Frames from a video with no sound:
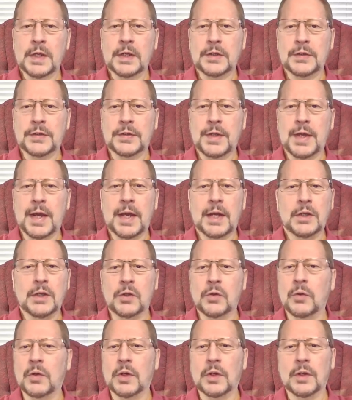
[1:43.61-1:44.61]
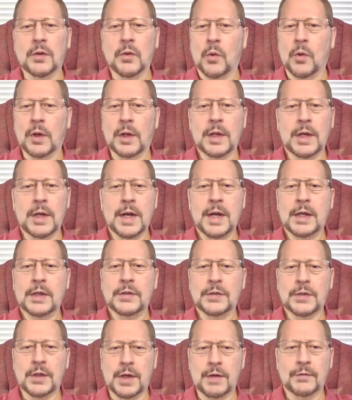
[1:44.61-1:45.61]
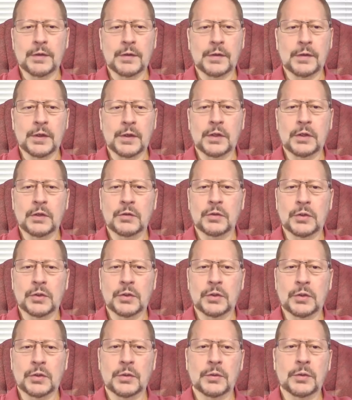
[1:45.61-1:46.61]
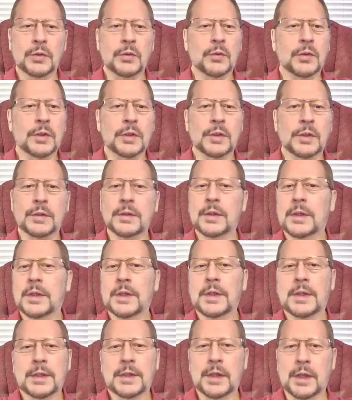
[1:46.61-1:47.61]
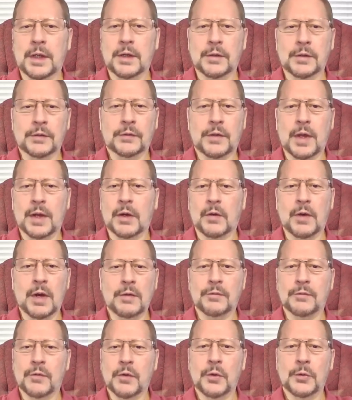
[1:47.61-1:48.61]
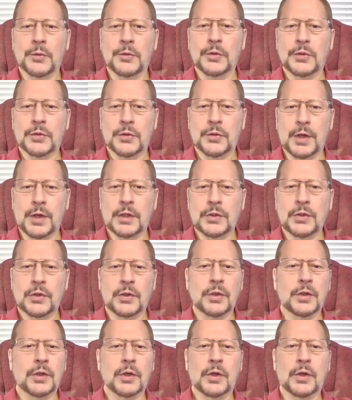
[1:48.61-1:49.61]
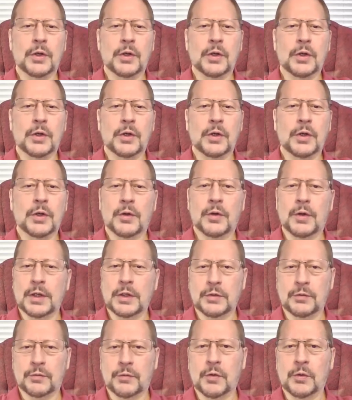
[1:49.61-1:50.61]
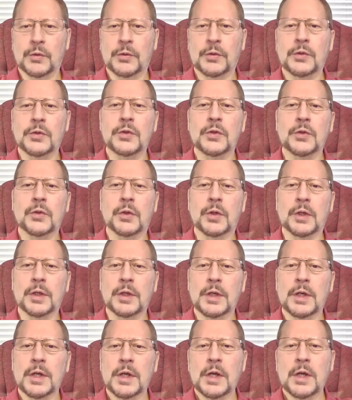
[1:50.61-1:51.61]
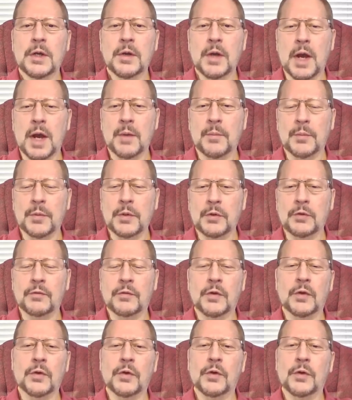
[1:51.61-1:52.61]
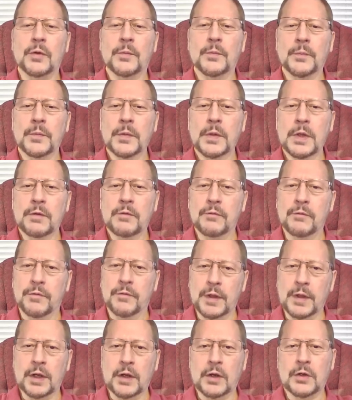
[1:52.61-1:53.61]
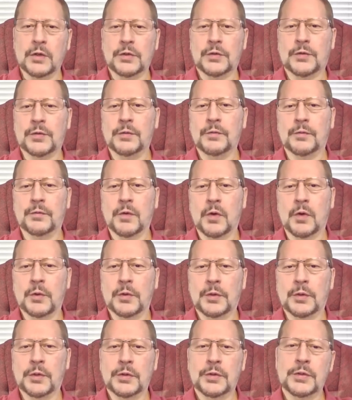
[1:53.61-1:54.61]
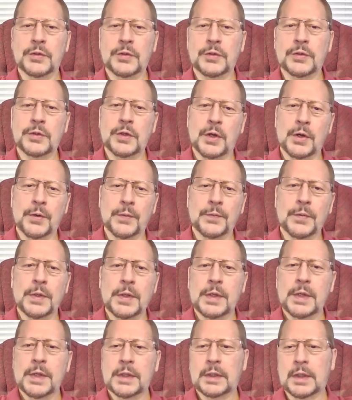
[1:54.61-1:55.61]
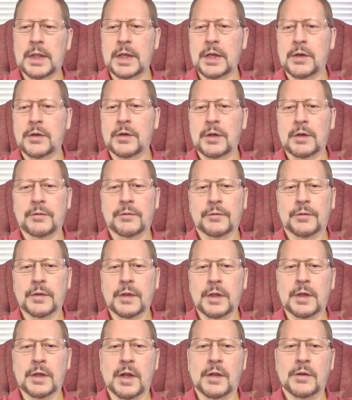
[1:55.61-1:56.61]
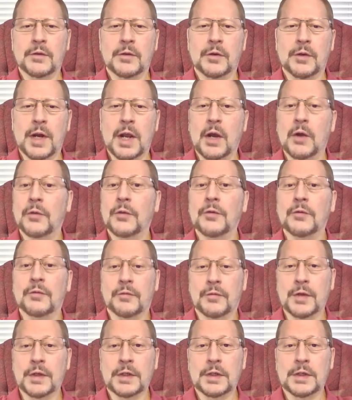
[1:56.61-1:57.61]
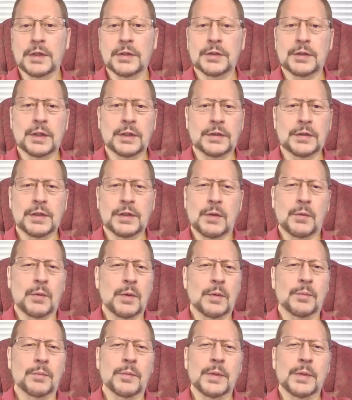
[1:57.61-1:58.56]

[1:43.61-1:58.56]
is that you can organize everything you do. You can, it's got a great folder structure. You can create your folders. You can move your videos from folders. So later, if under health and fitness, let's say we